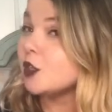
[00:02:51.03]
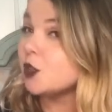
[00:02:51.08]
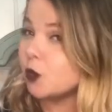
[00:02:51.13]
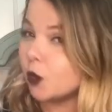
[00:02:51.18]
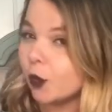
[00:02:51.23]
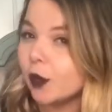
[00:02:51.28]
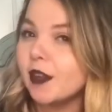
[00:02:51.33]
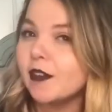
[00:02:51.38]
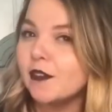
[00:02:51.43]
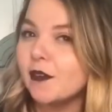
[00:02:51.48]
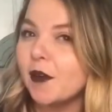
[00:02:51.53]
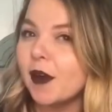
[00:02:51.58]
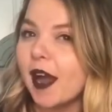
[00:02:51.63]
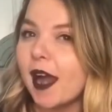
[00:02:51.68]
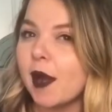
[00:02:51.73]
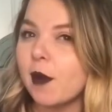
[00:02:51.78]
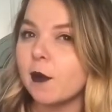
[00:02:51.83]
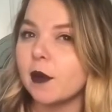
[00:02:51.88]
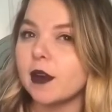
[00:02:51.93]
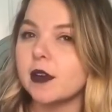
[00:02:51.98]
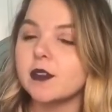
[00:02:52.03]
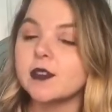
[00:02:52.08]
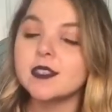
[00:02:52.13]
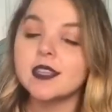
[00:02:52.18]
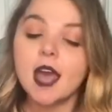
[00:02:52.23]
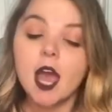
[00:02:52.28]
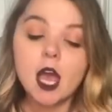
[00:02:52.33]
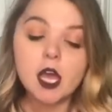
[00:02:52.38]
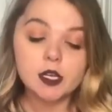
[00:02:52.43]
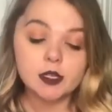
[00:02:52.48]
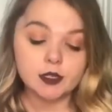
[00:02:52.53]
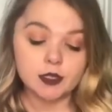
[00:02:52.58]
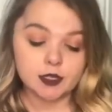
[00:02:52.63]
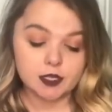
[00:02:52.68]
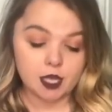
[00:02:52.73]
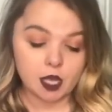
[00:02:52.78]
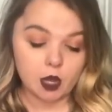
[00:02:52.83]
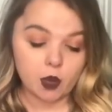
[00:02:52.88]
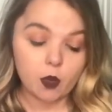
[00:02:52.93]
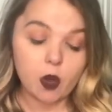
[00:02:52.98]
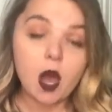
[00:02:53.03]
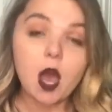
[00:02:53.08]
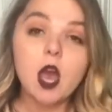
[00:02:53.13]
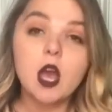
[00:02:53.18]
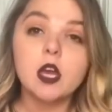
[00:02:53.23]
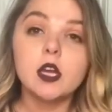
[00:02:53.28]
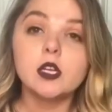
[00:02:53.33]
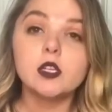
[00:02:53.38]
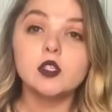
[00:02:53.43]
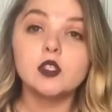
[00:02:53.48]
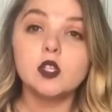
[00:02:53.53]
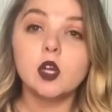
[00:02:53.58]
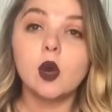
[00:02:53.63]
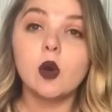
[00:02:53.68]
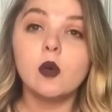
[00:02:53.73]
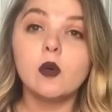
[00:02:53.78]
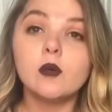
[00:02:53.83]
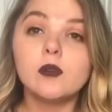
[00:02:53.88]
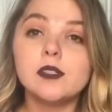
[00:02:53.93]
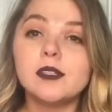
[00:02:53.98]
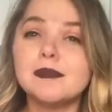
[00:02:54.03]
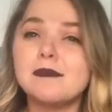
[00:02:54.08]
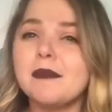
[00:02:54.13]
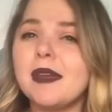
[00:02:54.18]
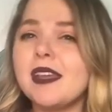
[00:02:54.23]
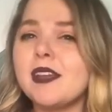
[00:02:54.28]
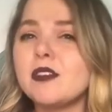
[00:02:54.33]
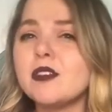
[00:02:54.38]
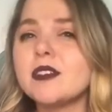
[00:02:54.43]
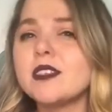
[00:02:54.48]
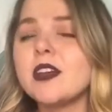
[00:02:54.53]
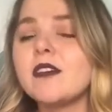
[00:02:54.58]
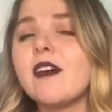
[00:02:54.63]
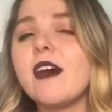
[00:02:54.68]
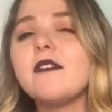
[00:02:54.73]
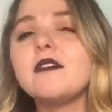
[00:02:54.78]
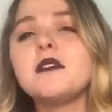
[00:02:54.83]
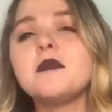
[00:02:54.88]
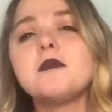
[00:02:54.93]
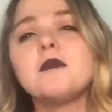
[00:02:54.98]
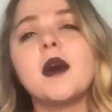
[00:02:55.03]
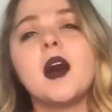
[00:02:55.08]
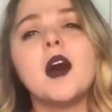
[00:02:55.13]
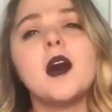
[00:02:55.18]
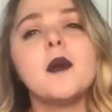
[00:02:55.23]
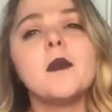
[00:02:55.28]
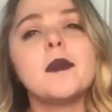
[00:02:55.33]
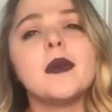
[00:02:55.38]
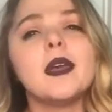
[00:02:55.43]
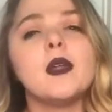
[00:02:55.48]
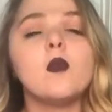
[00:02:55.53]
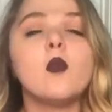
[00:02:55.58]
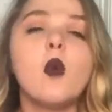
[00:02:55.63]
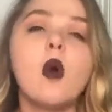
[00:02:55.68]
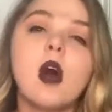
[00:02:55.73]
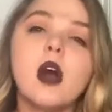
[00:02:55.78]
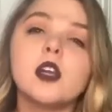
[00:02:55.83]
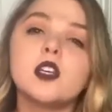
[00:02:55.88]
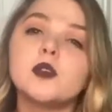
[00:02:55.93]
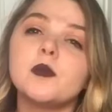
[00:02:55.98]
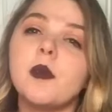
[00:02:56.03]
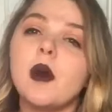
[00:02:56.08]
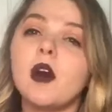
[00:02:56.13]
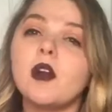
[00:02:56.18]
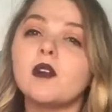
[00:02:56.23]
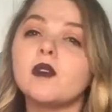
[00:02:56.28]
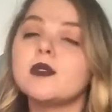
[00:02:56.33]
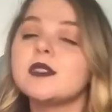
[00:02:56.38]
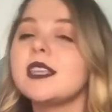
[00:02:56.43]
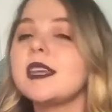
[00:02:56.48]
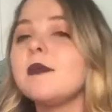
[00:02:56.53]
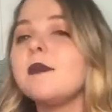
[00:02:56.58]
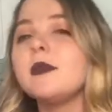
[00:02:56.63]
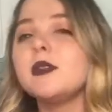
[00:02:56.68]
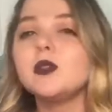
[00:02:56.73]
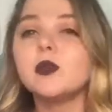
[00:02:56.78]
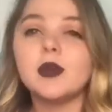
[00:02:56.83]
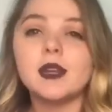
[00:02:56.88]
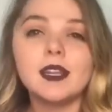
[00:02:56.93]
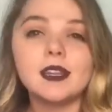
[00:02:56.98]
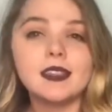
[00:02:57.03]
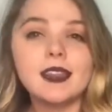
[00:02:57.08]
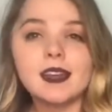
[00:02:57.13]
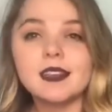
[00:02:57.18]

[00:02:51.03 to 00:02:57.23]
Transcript: 24 hours. So don't make yourself have to pump and wash bottles in between.